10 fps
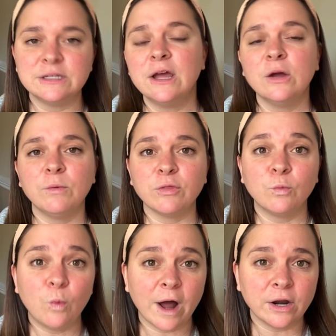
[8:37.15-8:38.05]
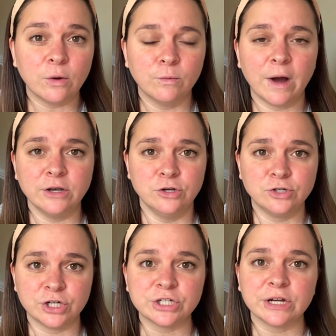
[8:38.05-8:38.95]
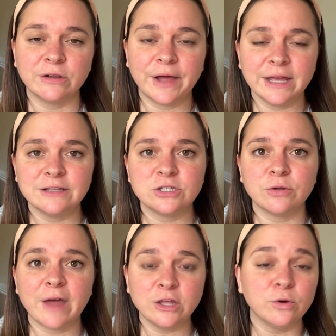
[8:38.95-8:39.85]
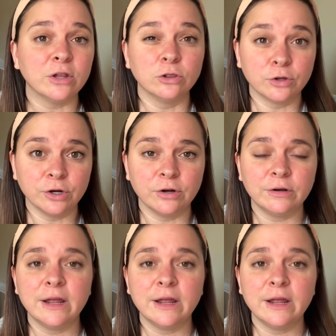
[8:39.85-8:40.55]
with one-on-one nutrition clients so that you can learn